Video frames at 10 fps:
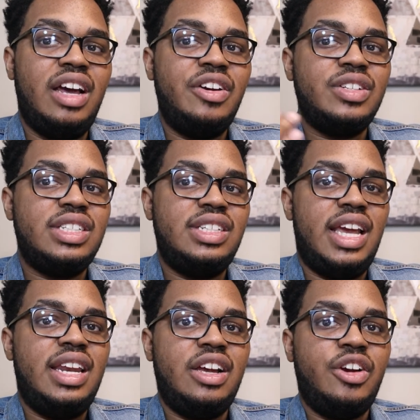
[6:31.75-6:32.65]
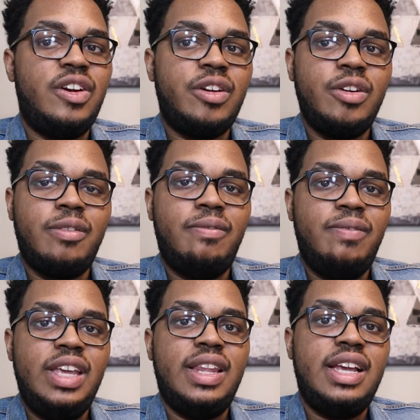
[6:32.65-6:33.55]
understanding her
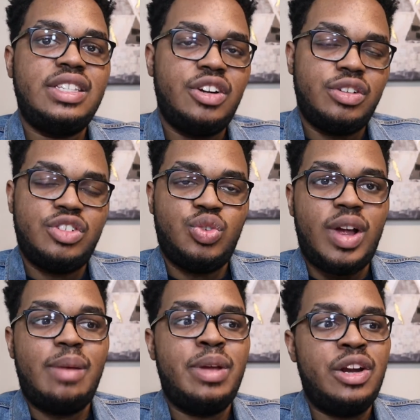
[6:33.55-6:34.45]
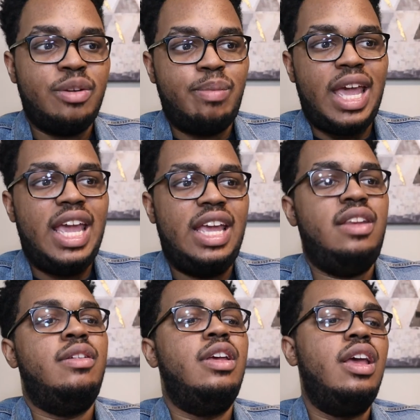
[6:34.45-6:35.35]
feelings and her trauma and her pain.